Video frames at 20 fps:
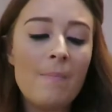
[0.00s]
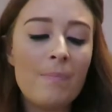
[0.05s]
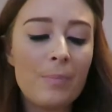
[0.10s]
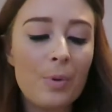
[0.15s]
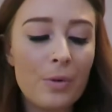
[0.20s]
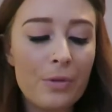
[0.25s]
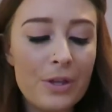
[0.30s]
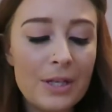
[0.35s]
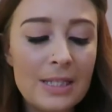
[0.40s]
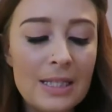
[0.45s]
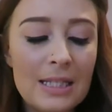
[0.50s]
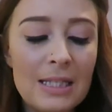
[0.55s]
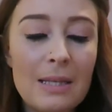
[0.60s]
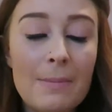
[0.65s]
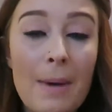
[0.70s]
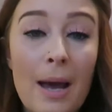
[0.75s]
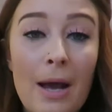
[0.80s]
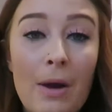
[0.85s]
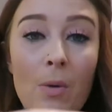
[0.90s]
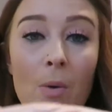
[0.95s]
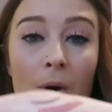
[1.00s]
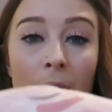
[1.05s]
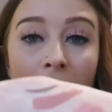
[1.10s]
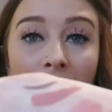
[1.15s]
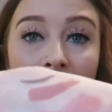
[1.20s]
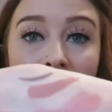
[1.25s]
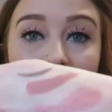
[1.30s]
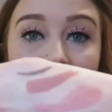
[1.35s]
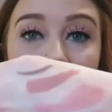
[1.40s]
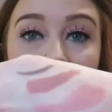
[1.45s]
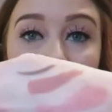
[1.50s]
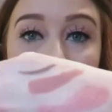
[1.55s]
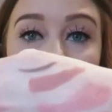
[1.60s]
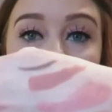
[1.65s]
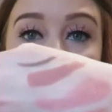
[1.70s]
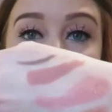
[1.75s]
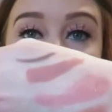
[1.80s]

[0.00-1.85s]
but this is the MAC one. Like I say, it's a